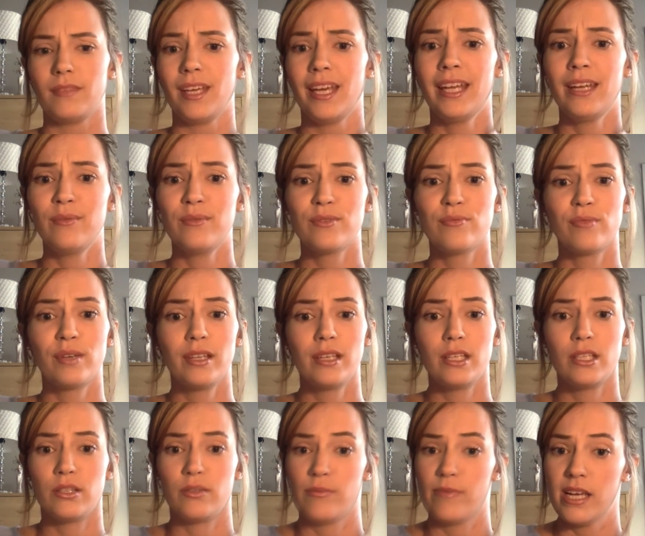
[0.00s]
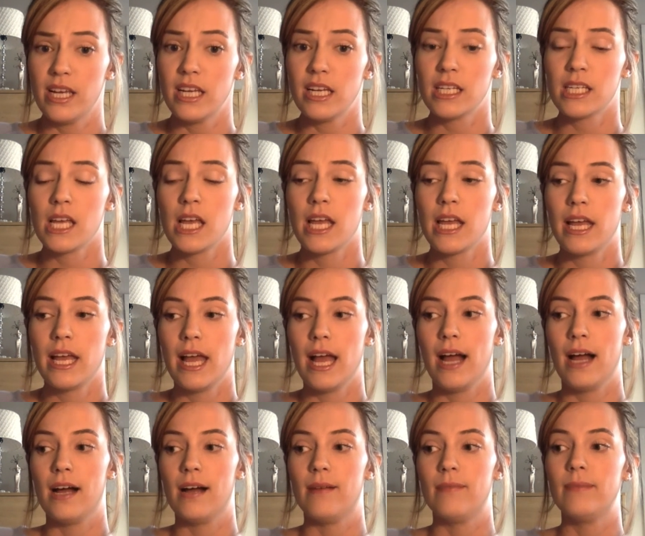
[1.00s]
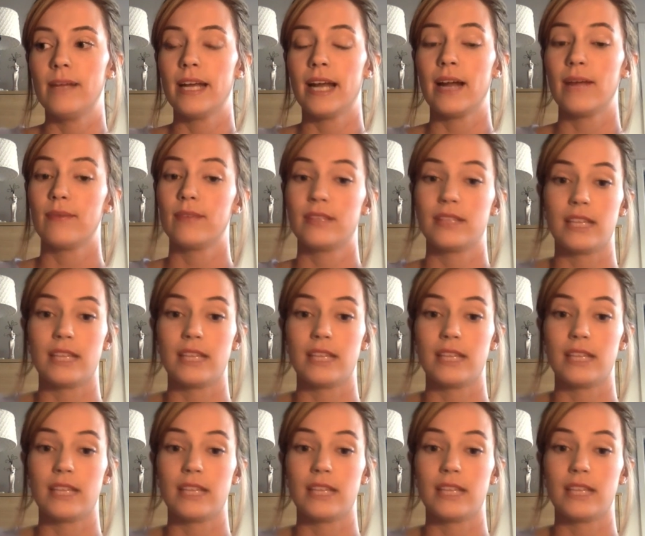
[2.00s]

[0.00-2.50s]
And it was really sweet, and I was